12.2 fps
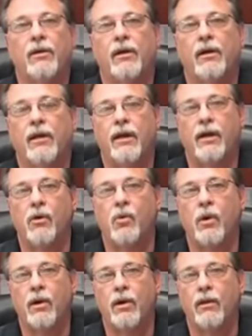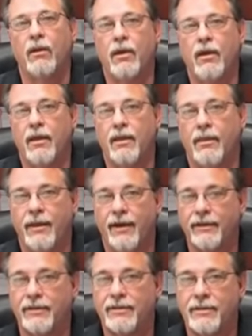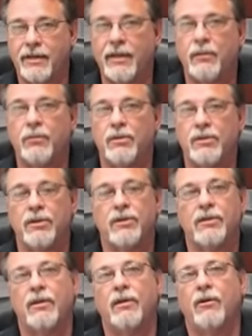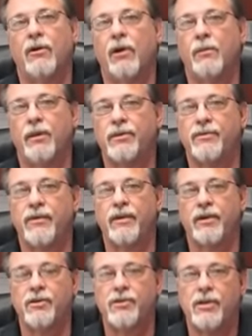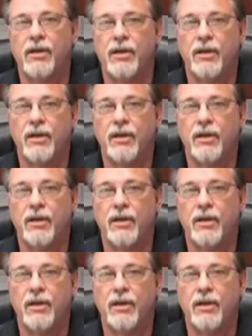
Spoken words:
on how well that same 16 RMS finish